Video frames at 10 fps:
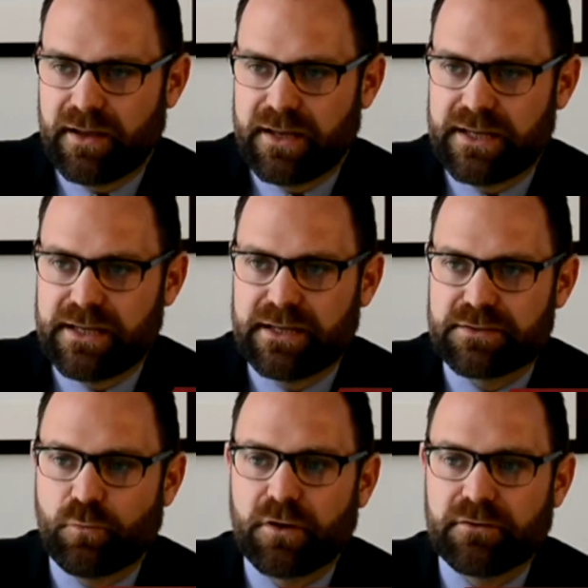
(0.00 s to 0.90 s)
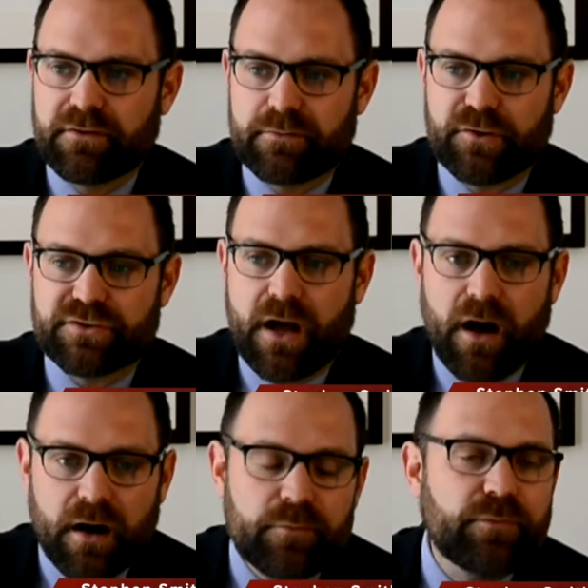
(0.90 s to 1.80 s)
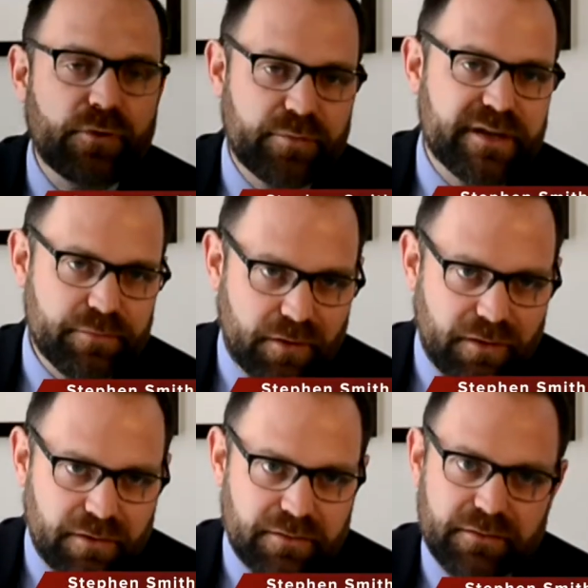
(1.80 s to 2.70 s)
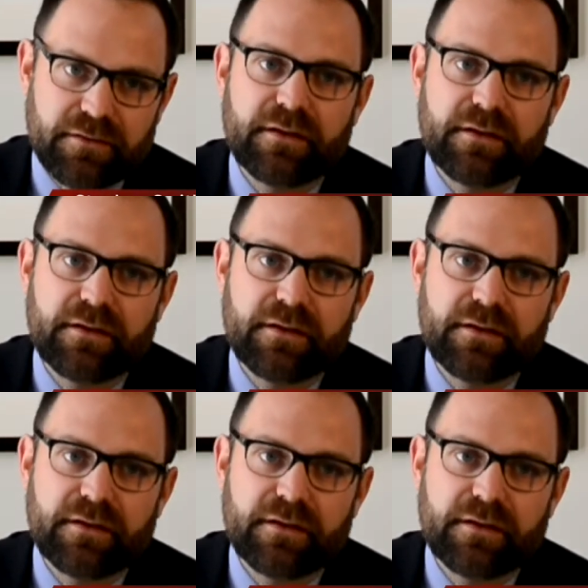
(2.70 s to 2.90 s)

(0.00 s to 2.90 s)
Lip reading: He is one of the most humble people